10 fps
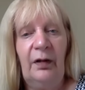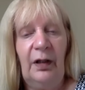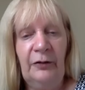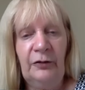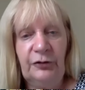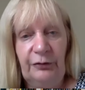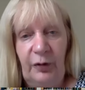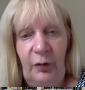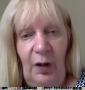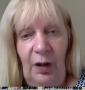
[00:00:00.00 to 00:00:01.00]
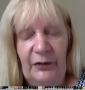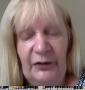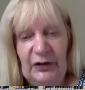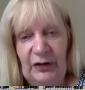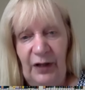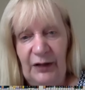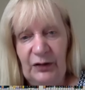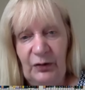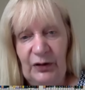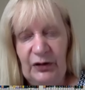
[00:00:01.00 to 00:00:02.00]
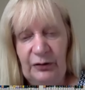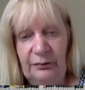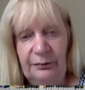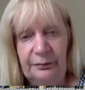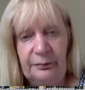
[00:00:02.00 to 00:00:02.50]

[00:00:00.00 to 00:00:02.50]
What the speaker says: Entry requirements is the next question.